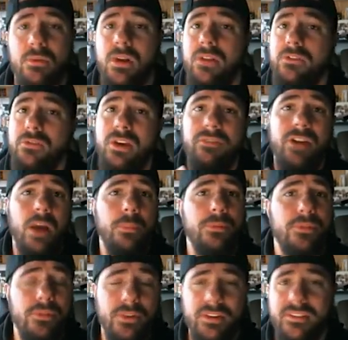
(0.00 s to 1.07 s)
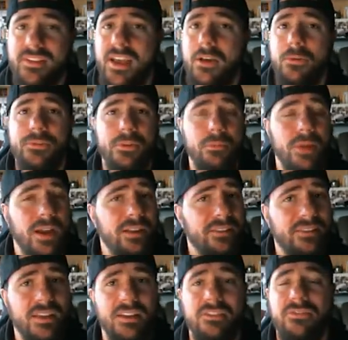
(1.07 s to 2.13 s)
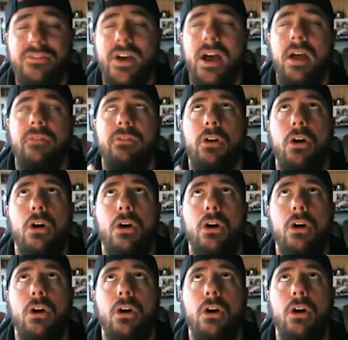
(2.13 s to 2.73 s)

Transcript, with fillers: run, if you have opportunity to tackle somebody inside the five,